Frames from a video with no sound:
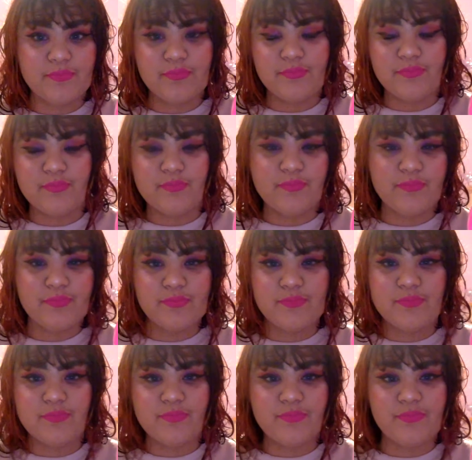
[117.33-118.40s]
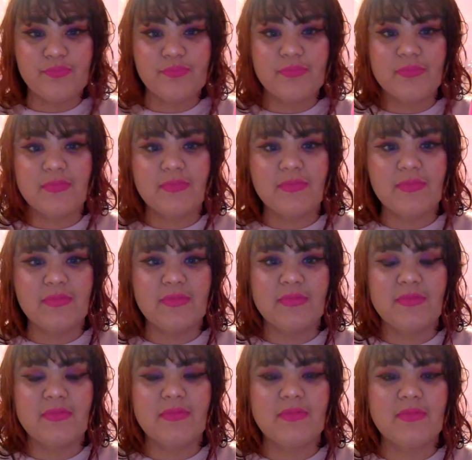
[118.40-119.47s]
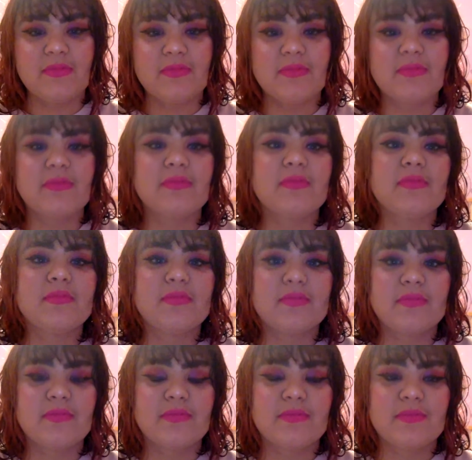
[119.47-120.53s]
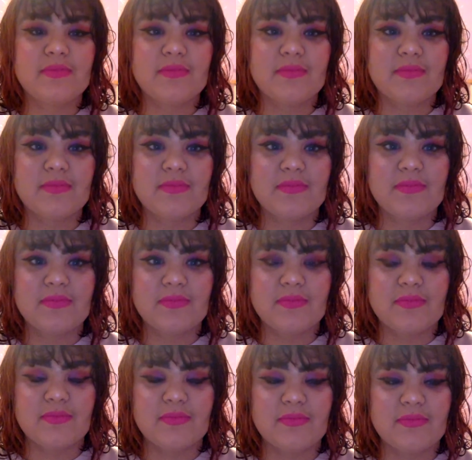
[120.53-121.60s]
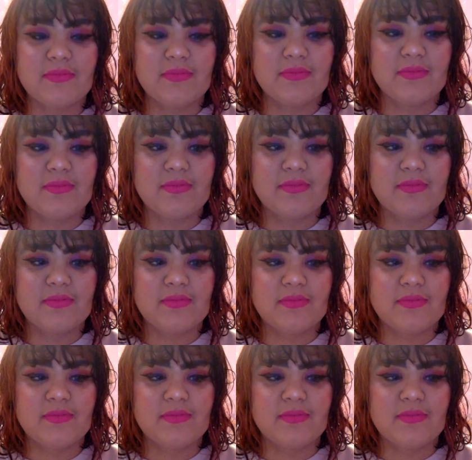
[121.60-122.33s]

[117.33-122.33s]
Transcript: (silence)